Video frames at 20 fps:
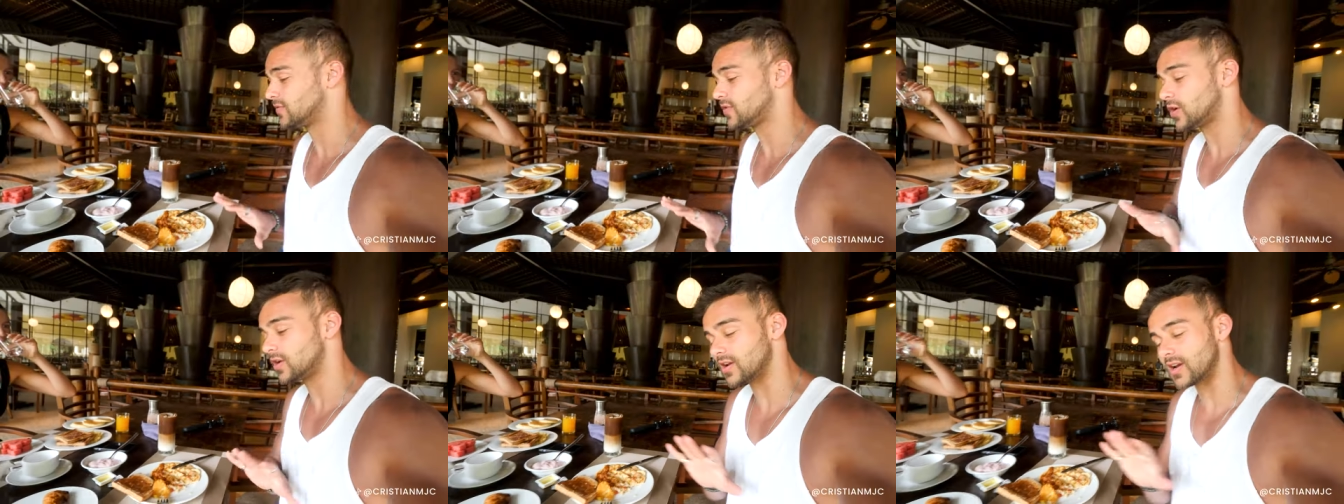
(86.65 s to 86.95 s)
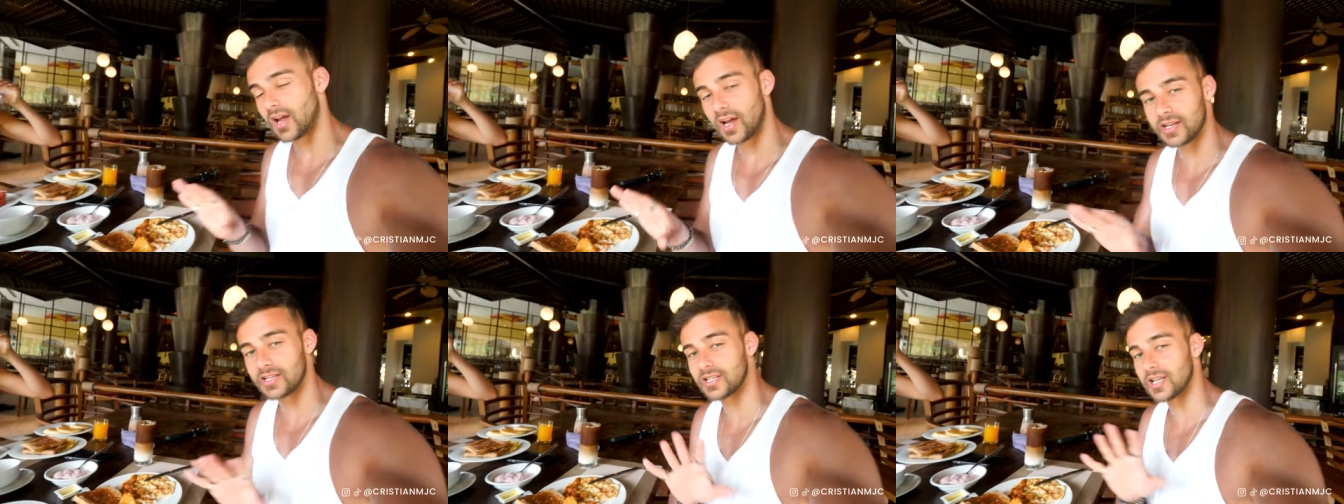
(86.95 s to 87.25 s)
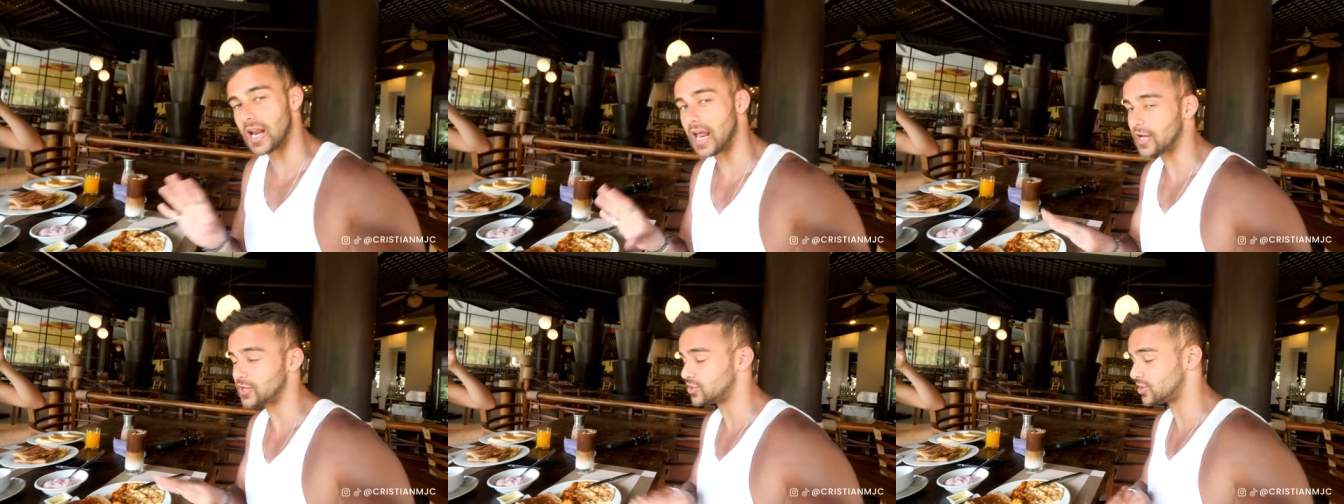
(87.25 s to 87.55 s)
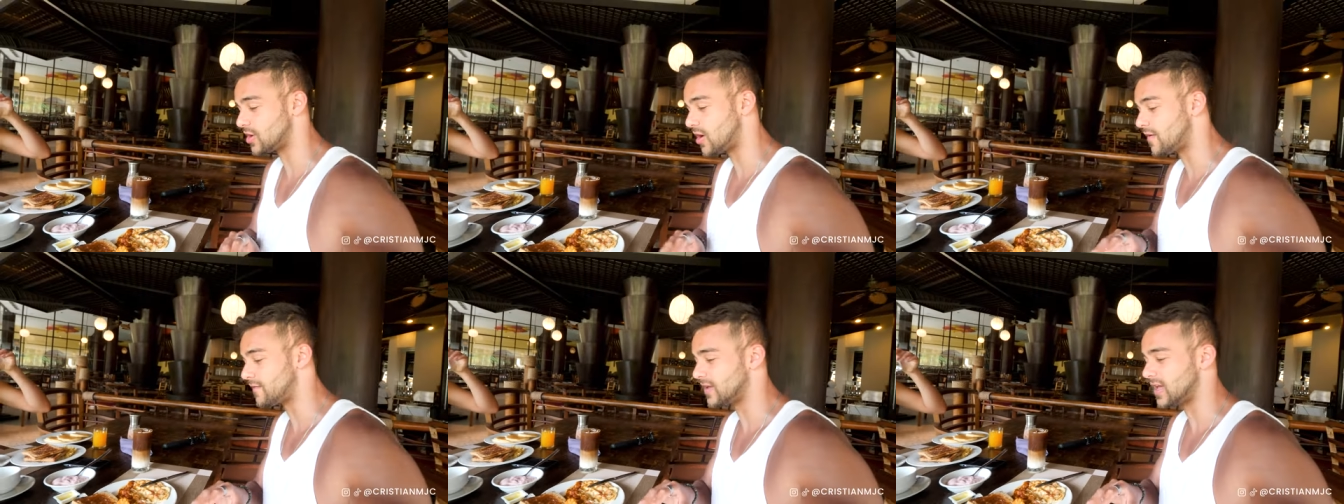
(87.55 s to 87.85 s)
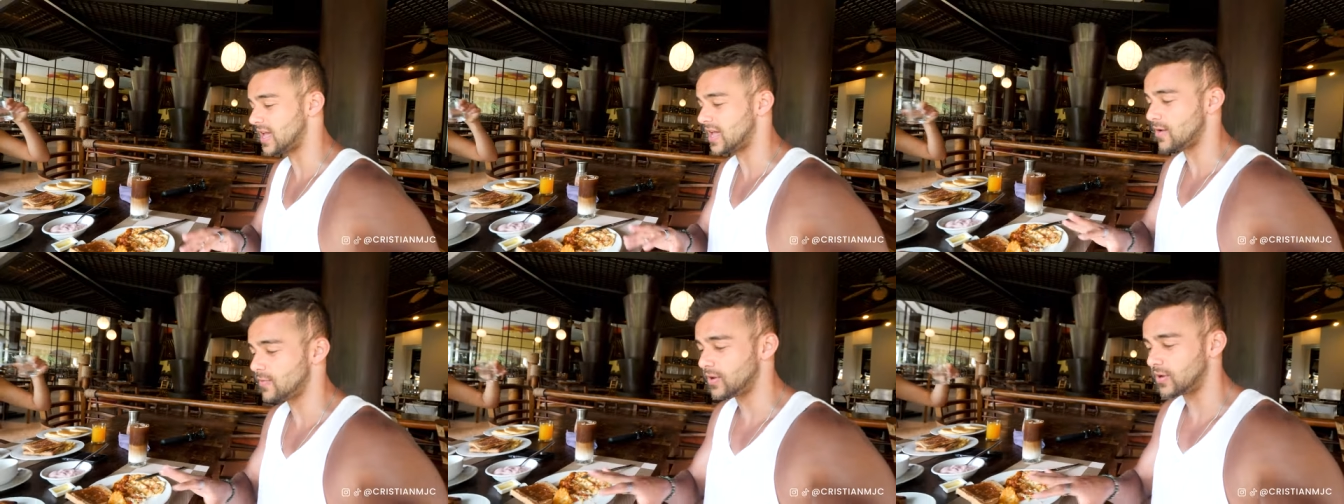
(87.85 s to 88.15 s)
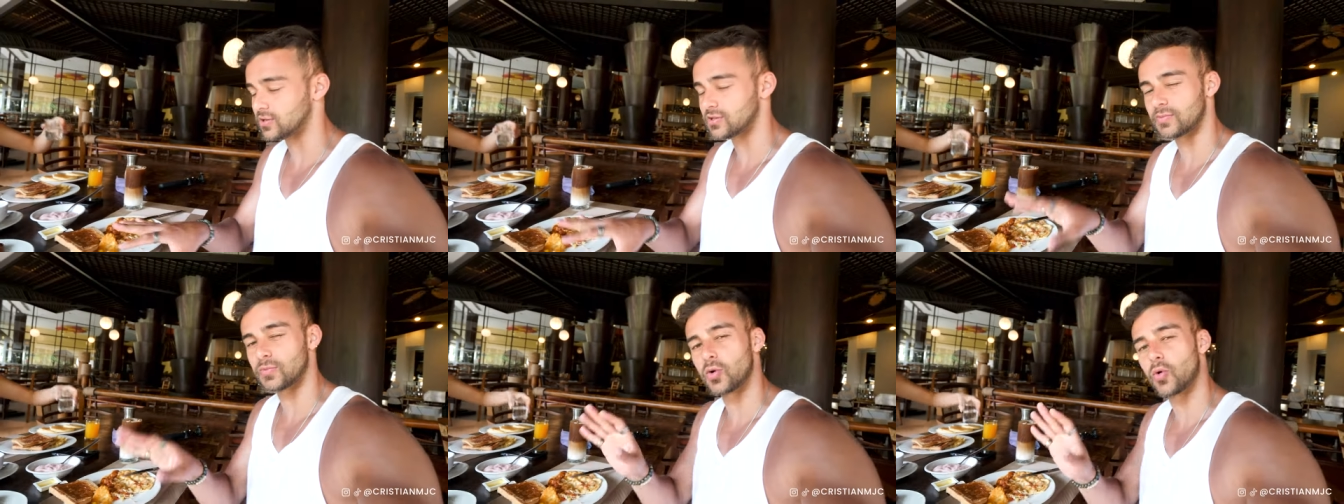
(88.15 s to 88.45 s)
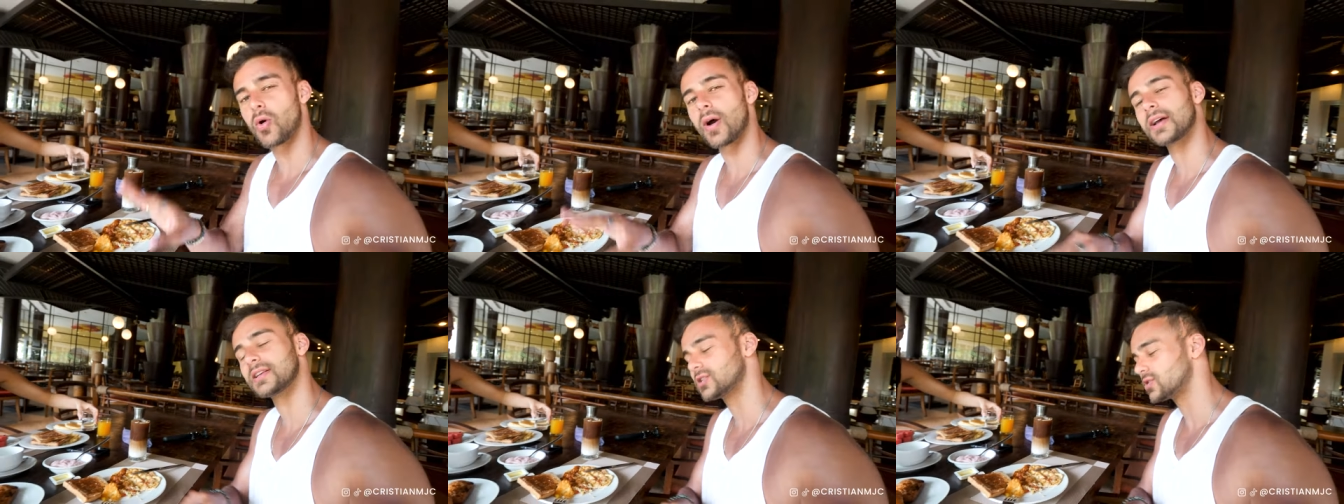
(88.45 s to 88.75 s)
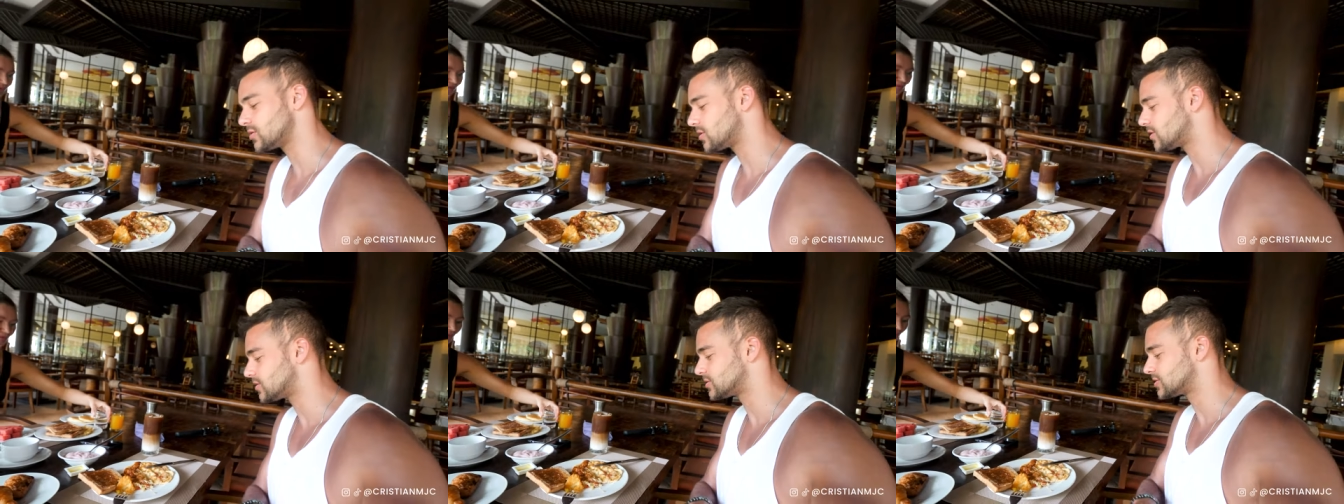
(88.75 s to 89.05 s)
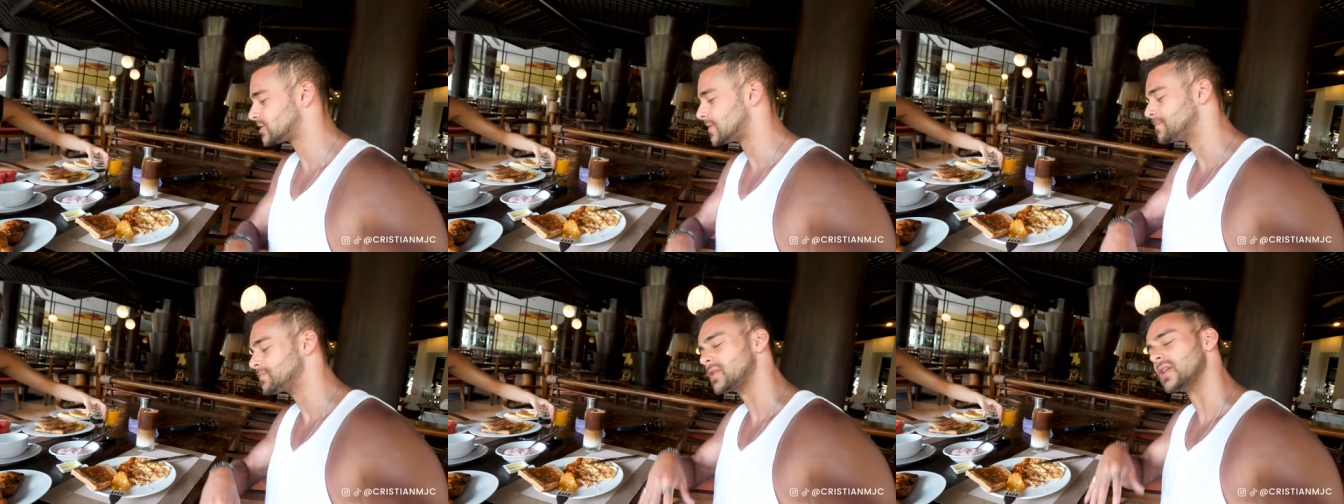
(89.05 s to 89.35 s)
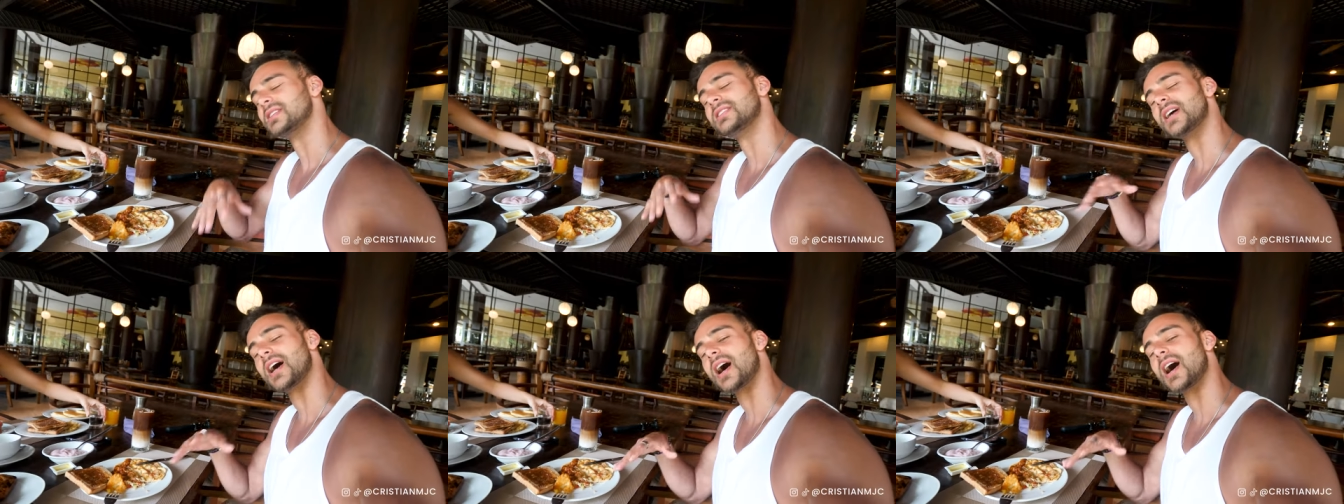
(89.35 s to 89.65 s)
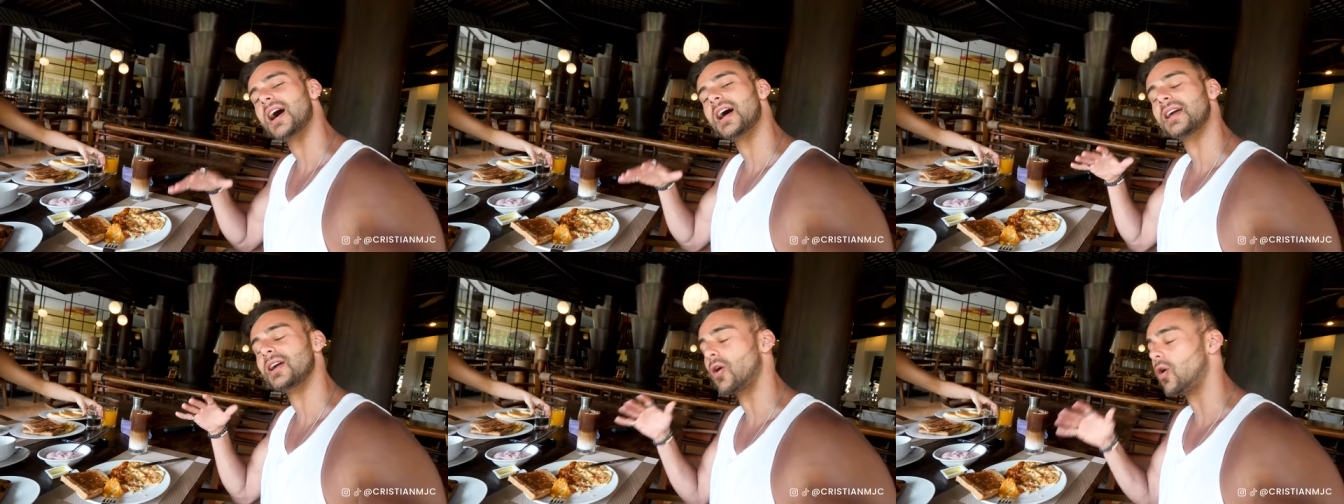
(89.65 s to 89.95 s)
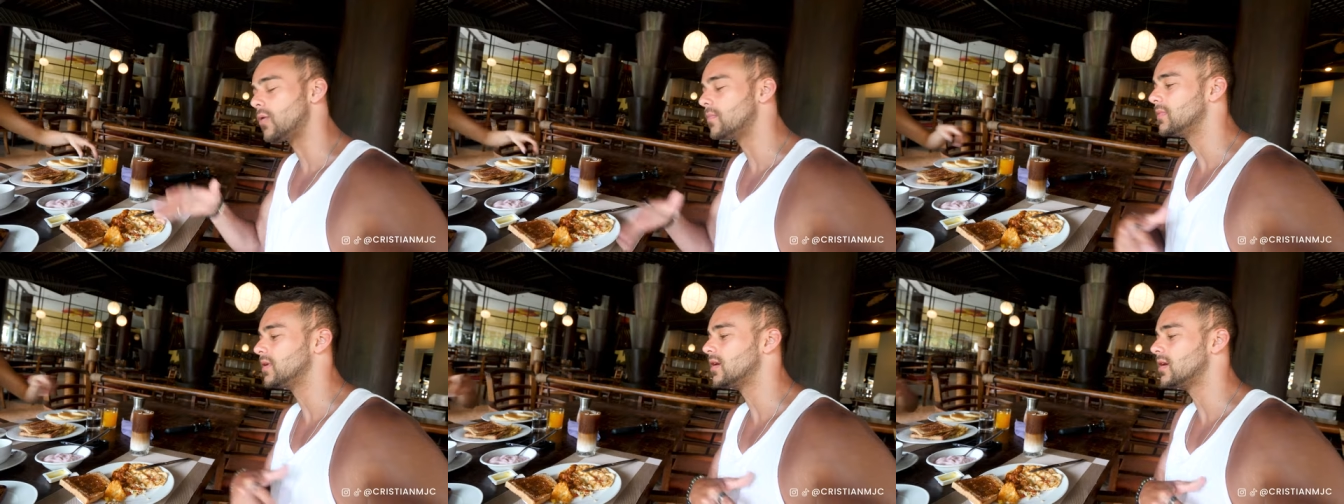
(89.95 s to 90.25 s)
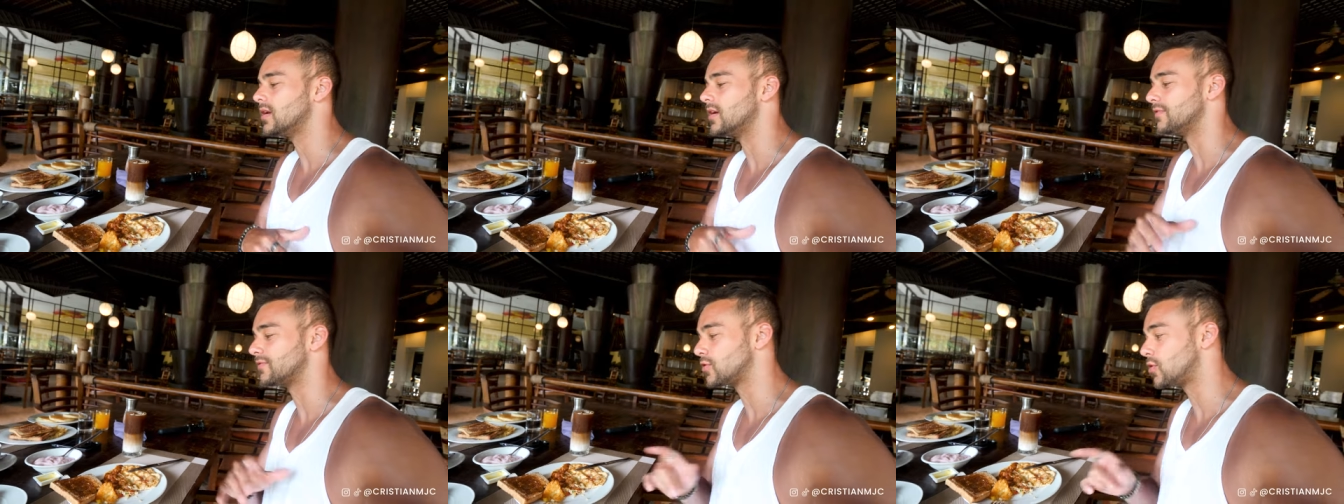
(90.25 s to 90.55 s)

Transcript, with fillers: We've got a nice selection over here. We've got some croissants, Thai omelette, of